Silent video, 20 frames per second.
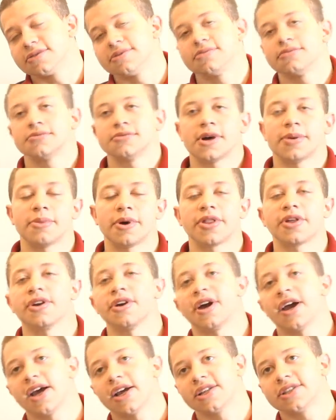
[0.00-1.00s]
my mother
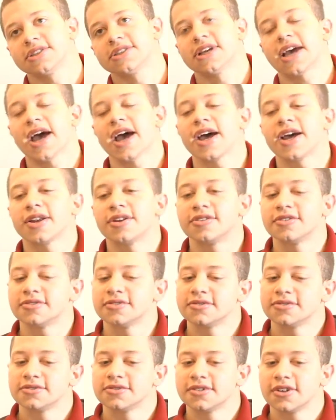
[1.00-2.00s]
has had
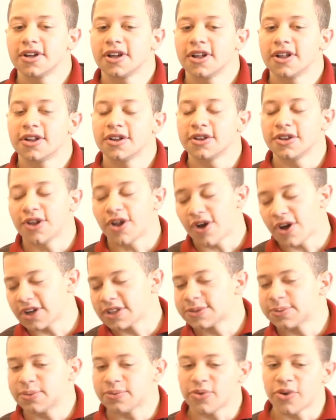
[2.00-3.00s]

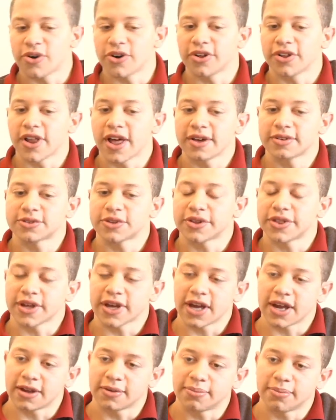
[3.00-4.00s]
loss before in her life, so I think I
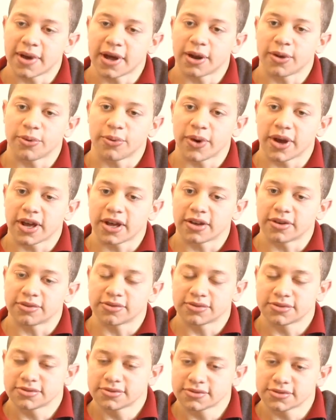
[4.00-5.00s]
had a better way
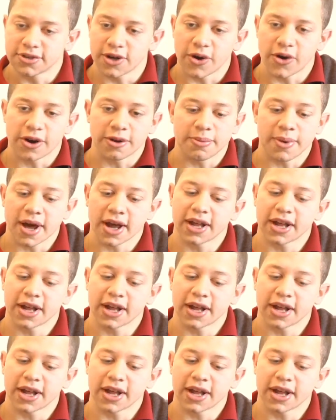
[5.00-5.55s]
of going about